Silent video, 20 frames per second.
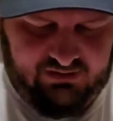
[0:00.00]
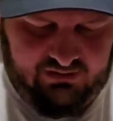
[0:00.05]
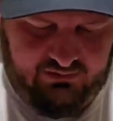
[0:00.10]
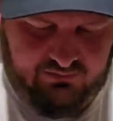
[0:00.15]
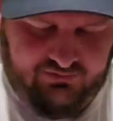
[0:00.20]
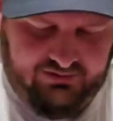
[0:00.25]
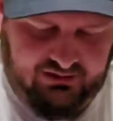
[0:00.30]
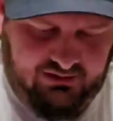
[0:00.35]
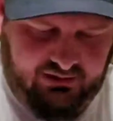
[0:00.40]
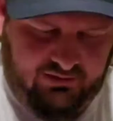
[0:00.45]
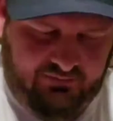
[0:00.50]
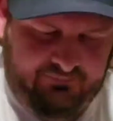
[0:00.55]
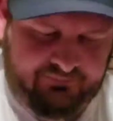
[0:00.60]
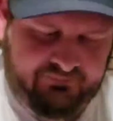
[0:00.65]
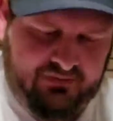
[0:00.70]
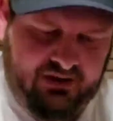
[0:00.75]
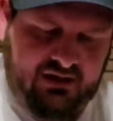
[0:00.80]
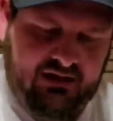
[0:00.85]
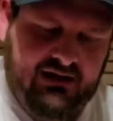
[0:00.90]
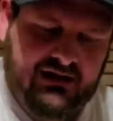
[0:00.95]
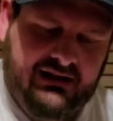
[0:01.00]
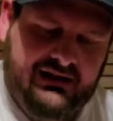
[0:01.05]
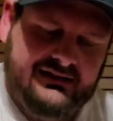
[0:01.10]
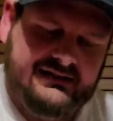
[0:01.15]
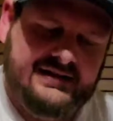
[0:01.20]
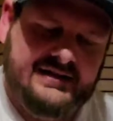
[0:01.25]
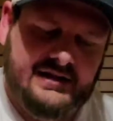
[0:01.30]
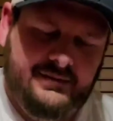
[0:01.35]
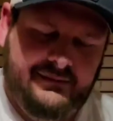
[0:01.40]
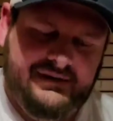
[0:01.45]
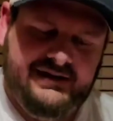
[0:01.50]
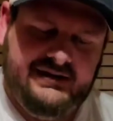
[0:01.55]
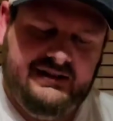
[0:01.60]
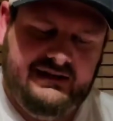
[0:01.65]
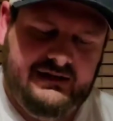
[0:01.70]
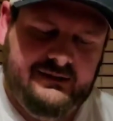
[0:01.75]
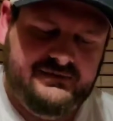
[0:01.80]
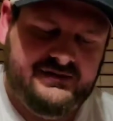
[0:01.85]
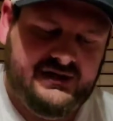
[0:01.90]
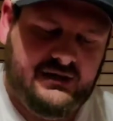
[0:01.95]
There we go. I like they come in the
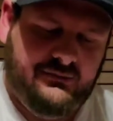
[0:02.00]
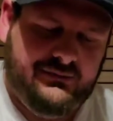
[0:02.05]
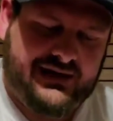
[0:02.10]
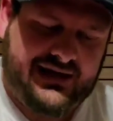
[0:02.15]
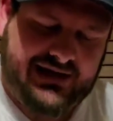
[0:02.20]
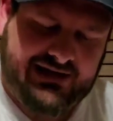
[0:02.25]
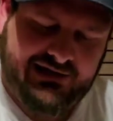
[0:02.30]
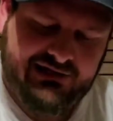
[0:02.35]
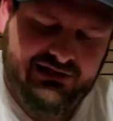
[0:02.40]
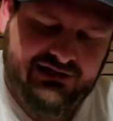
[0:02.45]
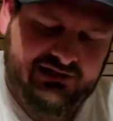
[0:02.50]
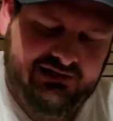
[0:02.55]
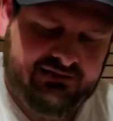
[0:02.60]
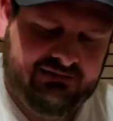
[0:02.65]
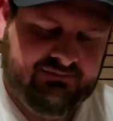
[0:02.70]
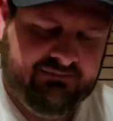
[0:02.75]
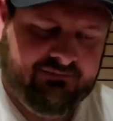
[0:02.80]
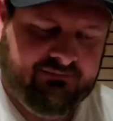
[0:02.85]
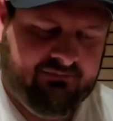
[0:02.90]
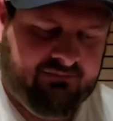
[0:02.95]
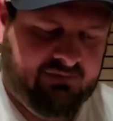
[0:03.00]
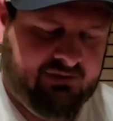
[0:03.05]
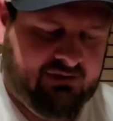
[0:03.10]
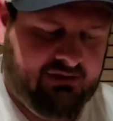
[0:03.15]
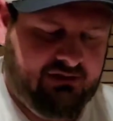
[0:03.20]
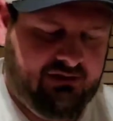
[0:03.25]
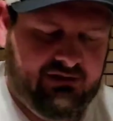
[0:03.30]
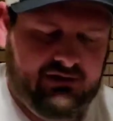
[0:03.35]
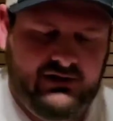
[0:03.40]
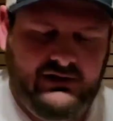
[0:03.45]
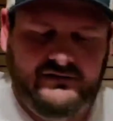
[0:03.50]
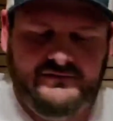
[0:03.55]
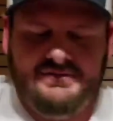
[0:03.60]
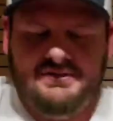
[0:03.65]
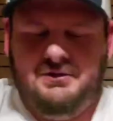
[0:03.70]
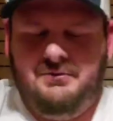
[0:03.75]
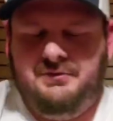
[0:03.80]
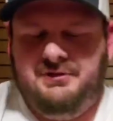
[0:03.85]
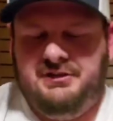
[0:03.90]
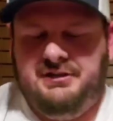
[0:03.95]
clamshell packaging,
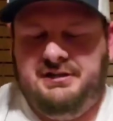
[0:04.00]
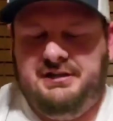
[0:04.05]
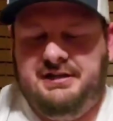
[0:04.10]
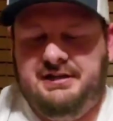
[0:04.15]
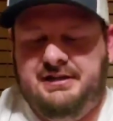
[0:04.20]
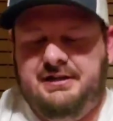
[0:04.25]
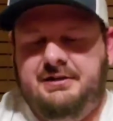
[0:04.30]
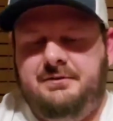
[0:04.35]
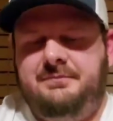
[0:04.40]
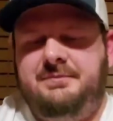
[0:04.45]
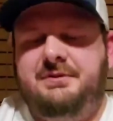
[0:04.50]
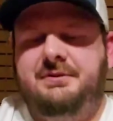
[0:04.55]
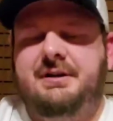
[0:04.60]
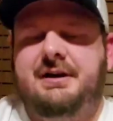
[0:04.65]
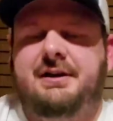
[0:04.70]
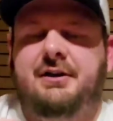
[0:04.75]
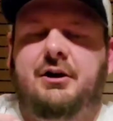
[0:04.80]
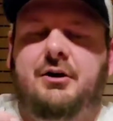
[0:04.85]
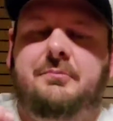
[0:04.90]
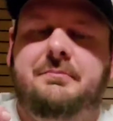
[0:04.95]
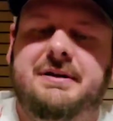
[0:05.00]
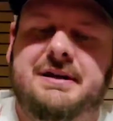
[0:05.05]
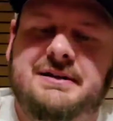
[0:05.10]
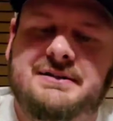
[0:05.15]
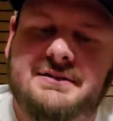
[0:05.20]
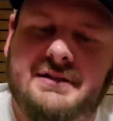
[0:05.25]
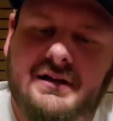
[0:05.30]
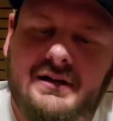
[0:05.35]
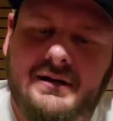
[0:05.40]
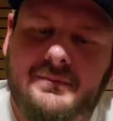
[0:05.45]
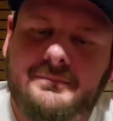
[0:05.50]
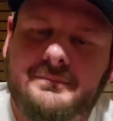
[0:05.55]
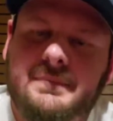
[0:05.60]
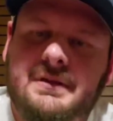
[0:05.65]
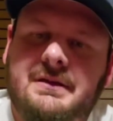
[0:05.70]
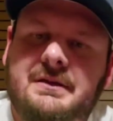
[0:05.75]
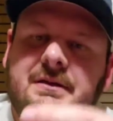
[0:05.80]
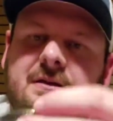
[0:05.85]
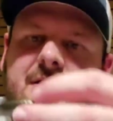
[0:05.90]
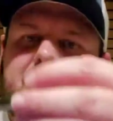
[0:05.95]
so when you get them, they're not all bent up.